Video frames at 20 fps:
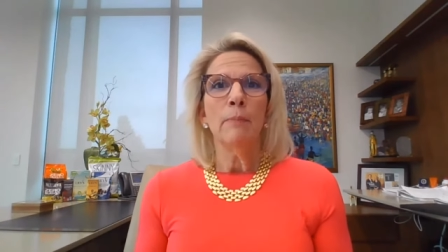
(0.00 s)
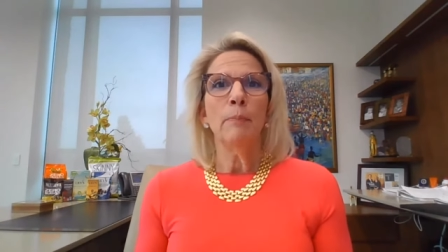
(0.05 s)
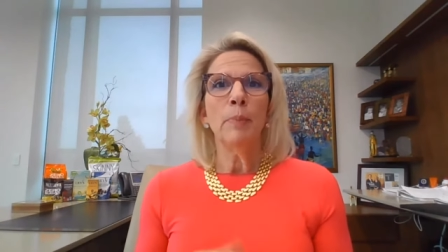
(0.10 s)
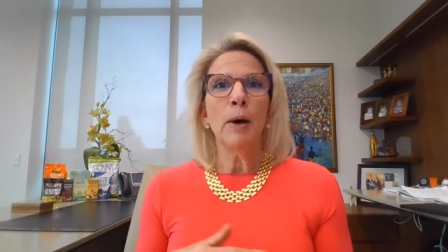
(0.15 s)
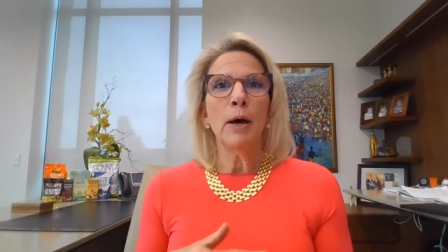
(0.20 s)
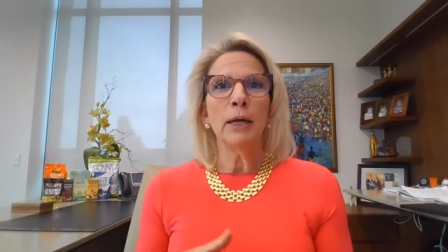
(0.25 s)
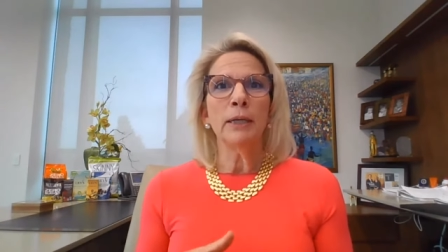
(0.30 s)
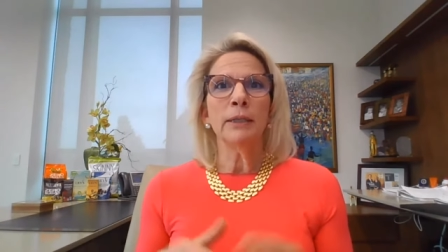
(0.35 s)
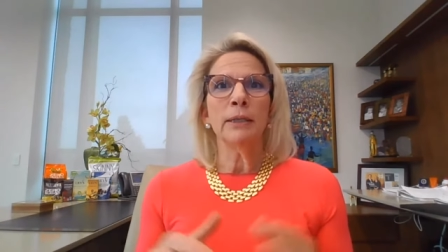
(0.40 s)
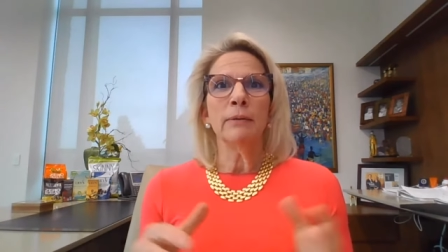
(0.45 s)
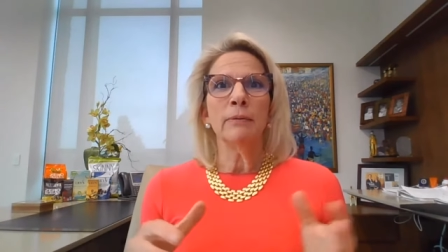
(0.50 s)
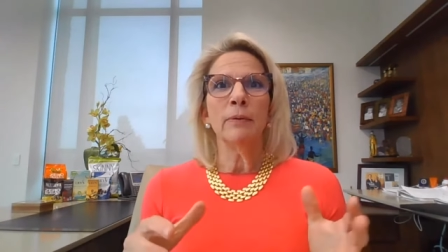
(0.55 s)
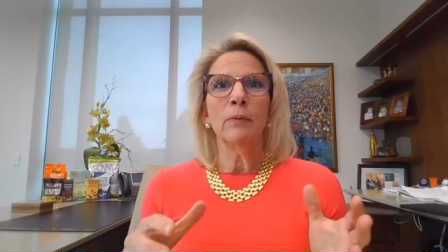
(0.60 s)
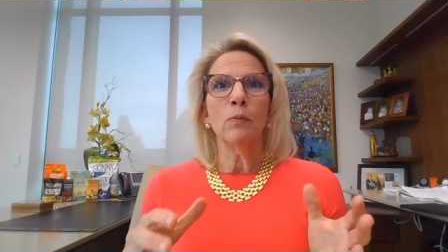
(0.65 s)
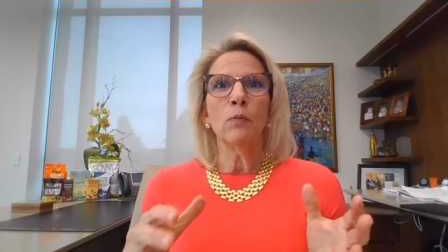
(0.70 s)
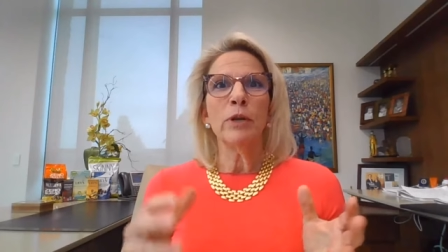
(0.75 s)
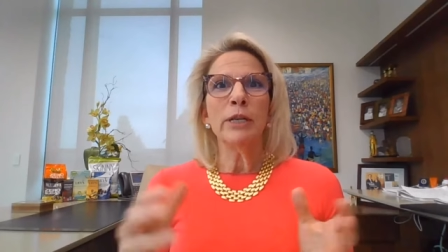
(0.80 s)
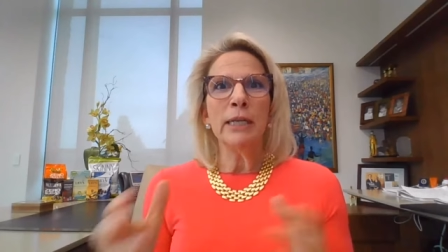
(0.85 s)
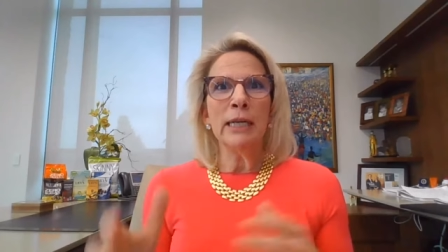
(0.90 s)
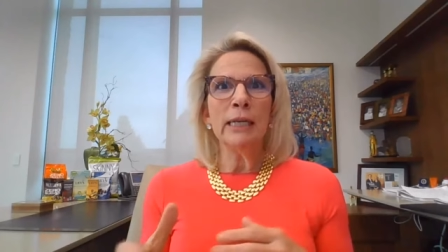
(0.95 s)
But
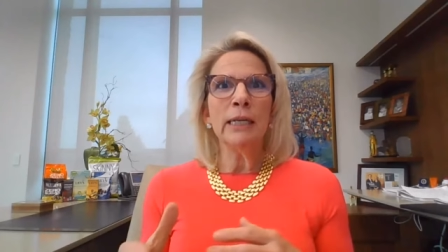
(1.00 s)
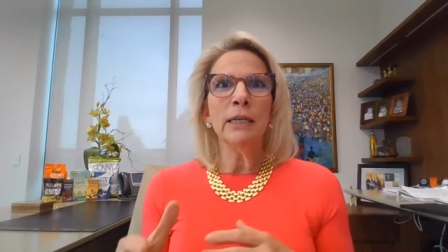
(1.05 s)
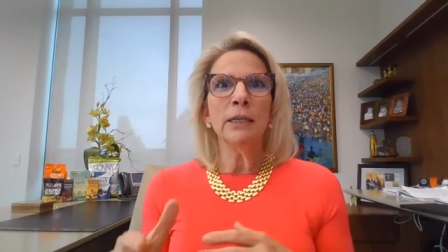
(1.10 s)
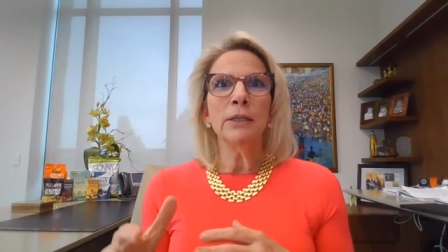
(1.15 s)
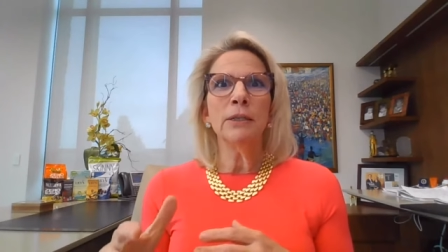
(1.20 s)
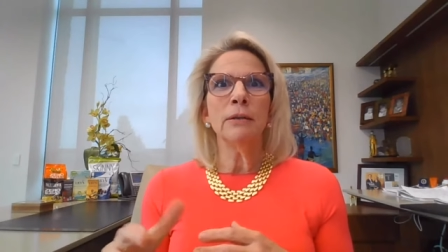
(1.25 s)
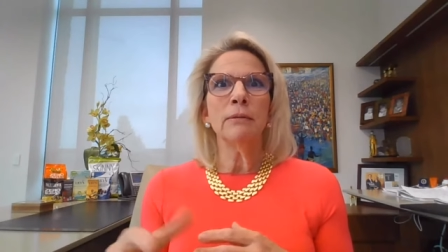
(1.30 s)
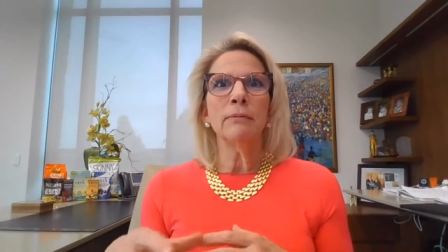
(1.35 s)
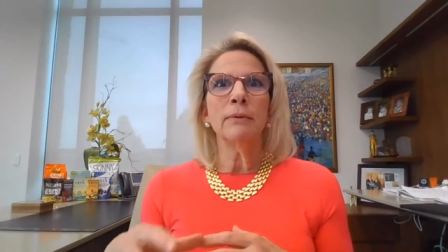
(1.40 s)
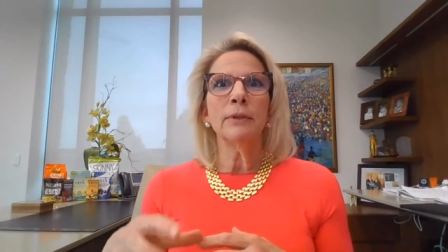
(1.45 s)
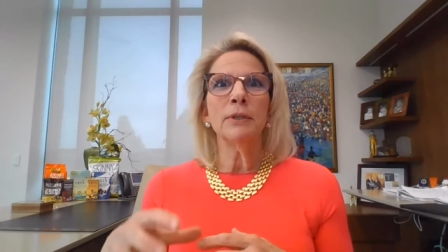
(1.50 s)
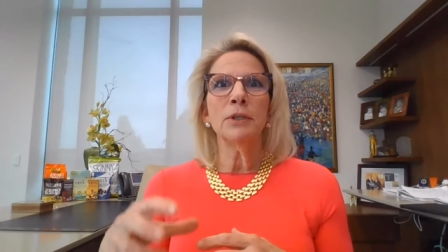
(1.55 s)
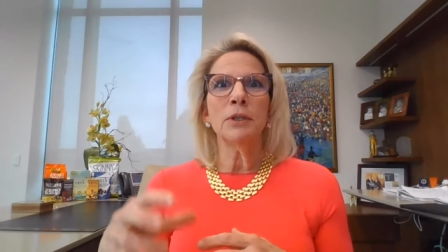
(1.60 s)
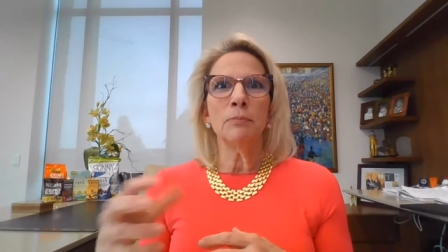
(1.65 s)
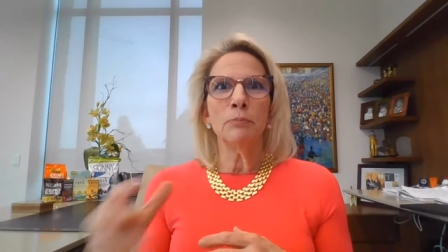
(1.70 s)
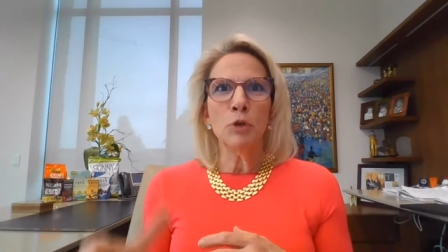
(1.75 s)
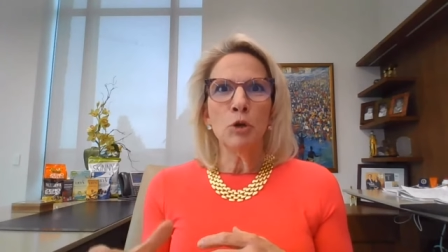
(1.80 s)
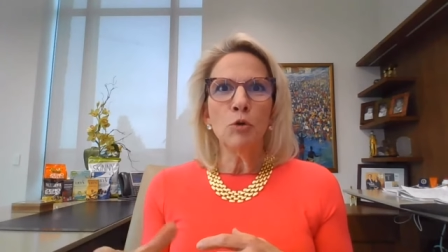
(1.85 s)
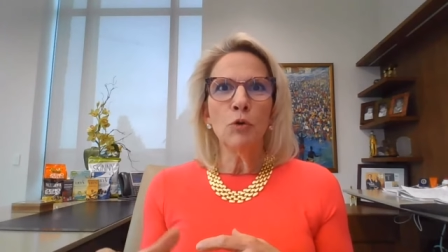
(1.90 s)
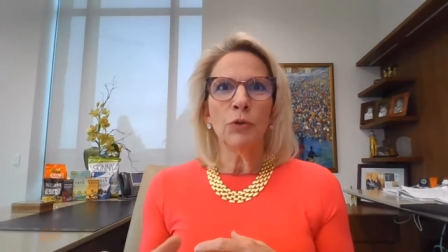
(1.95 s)
we needed
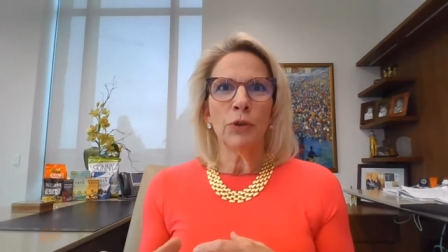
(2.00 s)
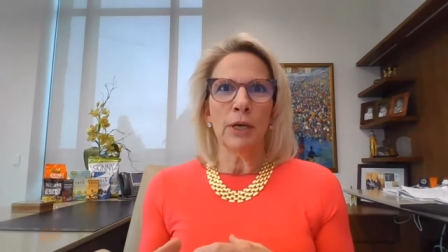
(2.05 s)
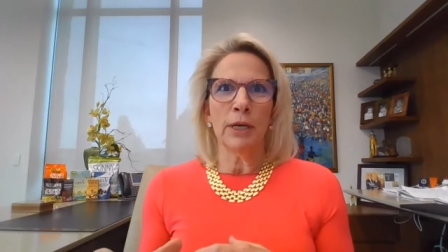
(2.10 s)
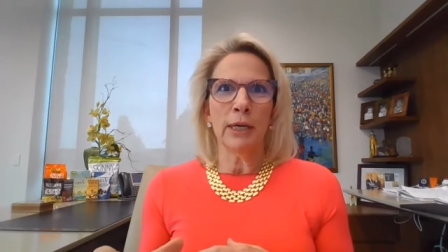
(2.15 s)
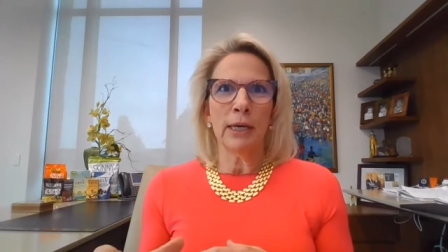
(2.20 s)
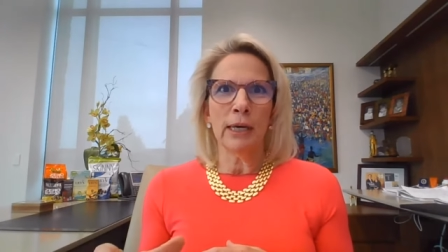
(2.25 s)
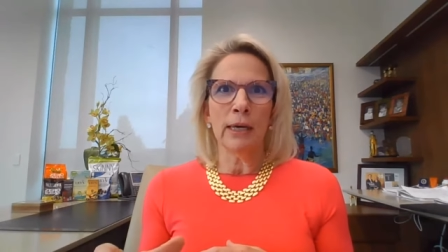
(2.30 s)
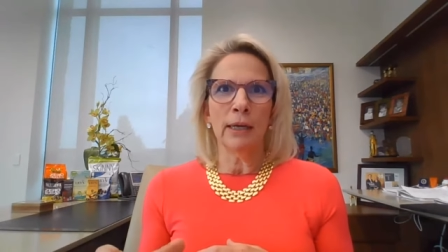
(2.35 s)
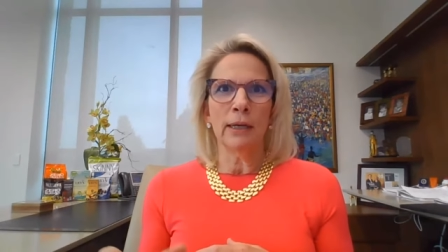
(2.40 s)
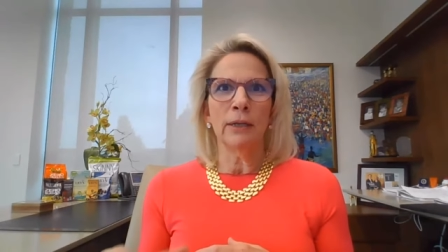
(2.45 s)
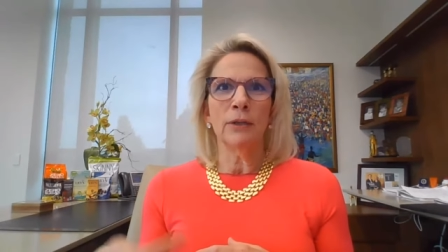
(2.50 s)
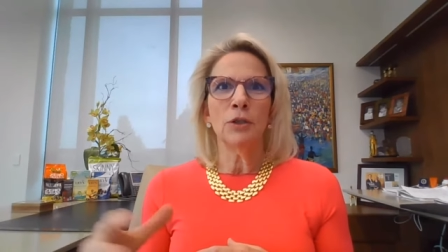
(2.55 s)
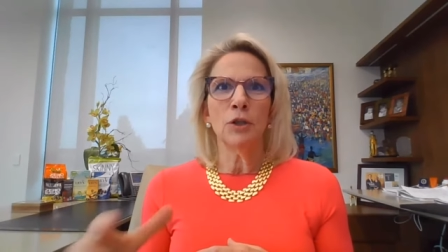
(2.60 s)
some new thinking